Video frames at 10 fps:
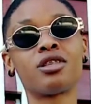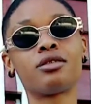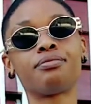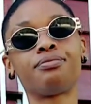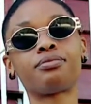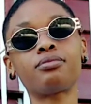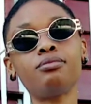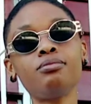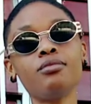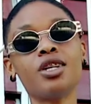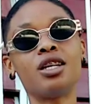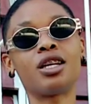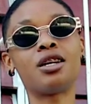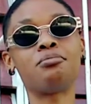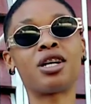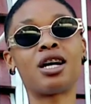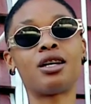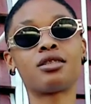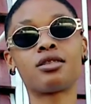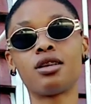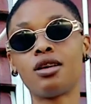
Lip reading: it. You get me, guys?